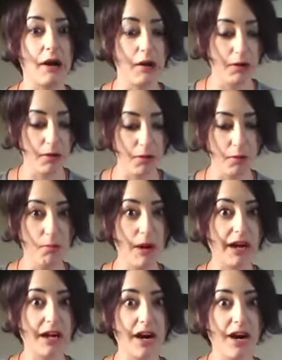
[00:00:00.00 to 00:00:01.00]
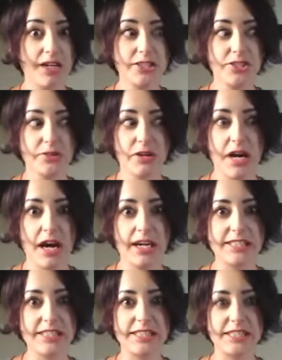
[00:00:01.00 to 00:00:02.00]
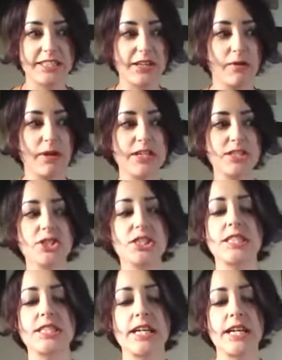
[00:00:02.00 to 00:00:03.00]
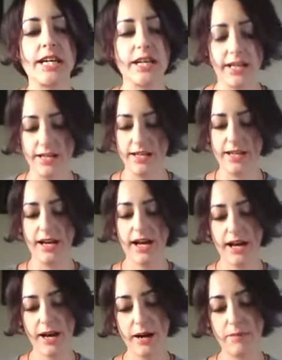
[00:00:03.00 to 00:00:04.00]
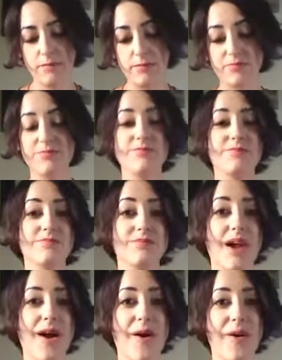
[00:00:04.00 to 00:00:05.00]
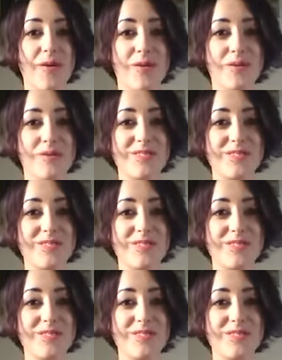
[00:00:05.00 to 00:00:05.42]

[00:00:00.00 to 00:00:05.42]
oh my gosh, you guys, this is so interesting. Oh.